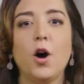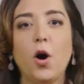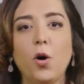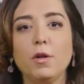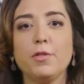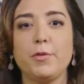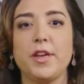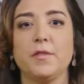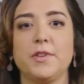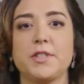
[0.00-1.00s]
All
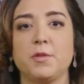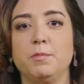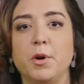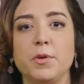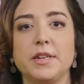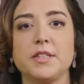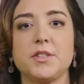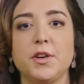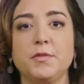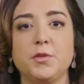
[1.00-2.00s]
three of these components
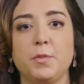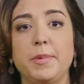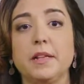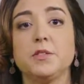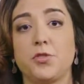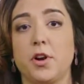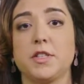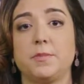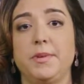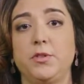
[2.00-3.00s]
serve to build
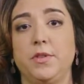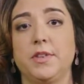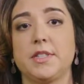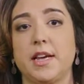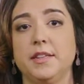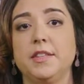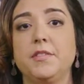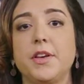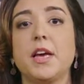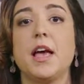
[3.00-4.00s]
trust between the
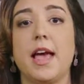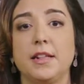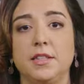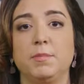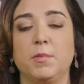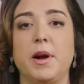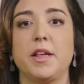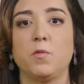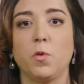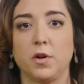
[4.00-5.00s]
scientific and
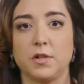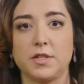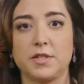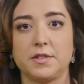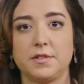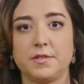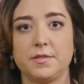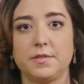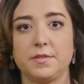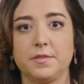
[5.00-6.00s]
diplomatic worlds.
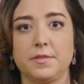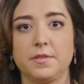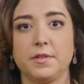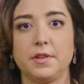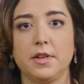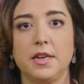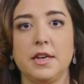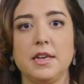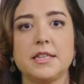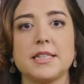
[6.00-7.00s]

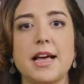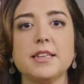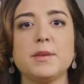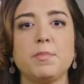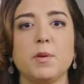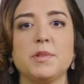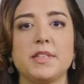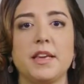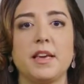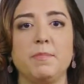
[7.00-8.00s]
Science
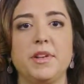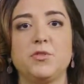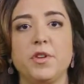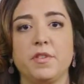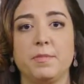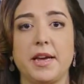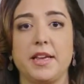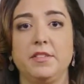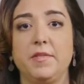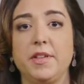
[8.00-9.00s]
diplomacy can be driven by
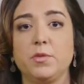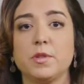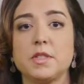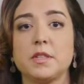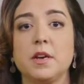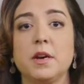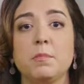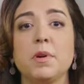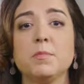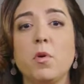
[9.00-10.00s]
individuals,
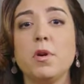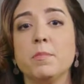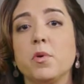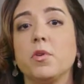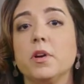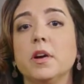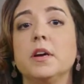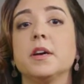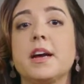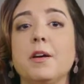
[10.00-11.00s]
but more and more,
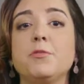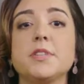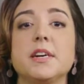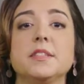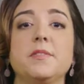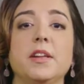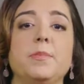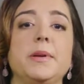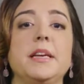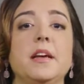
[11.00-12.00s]
countries are
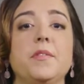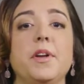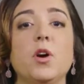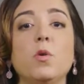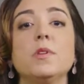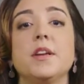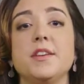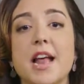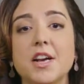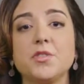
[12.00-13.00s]
developing their own
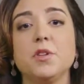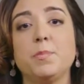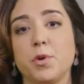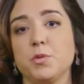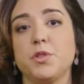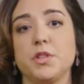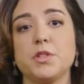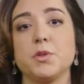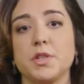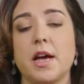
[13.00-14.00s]
national approaches
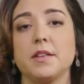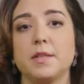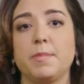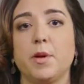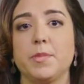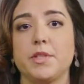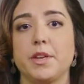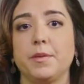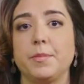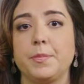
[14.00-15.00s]
to science diplomacy.